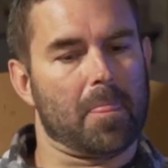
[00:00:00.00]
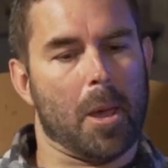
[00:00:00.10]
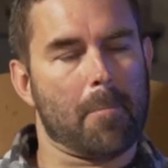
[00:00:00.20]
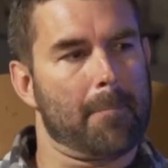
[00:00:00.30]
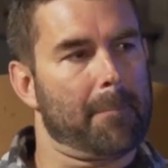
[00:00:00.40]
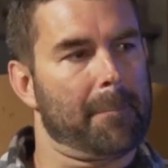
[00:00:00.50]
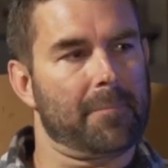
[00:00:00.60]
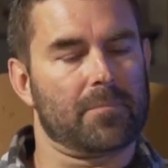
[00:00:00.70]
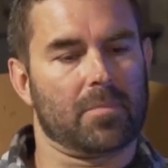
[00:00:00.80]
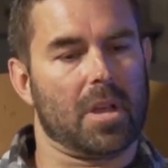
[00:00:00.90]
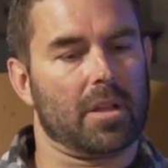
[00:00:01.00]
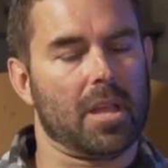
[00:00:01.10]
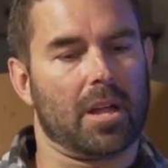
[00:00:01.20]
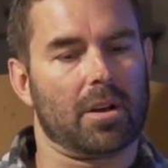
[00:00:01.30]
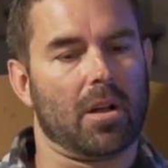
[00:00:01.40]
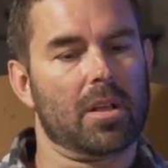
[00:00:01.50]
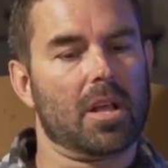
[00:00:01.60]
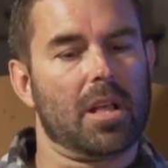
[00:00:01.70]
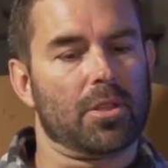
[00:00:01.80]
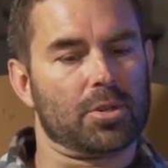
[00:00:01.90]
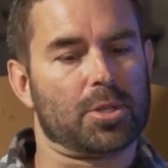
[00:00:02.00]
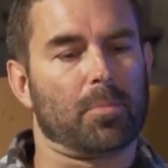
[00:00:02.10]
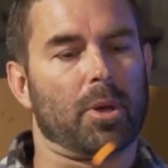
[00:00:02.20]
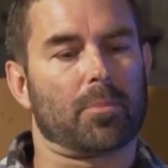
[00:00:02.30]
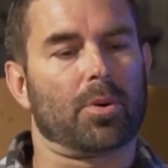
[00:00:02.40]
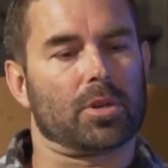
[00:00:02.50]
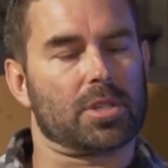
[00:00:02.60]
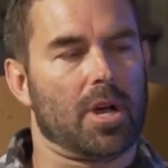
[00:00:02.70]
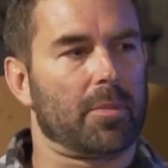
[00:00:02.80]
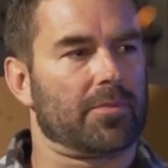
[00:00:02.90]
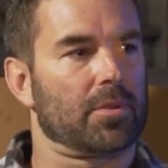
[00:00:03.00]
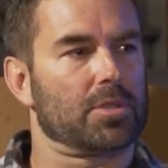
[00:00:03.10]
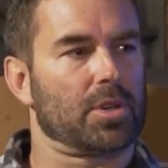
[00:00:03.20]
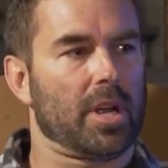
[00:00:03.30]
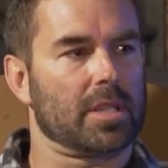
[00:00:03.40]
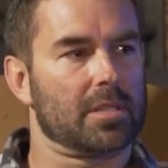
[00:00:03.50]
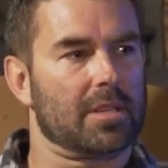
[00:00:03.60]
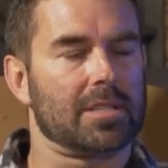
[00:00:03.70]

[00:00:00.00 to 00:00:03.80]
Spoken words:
No, not at all. There's a big push coming for the trades.